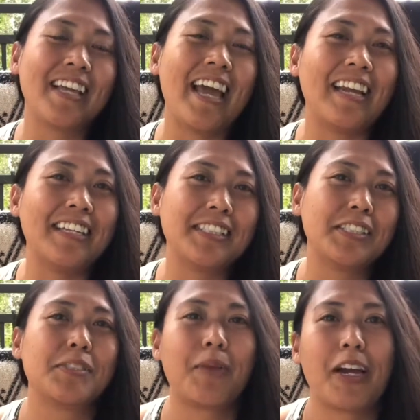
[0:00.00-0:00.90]
and it's
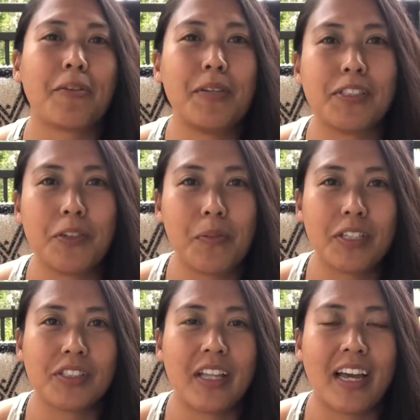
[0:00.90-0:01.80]
inspired me so
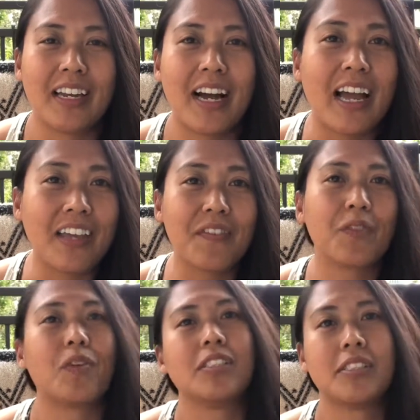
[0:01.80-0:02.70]
much that I
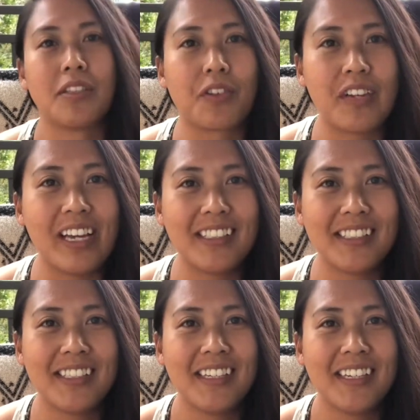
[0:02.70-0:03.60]
even want to learn it,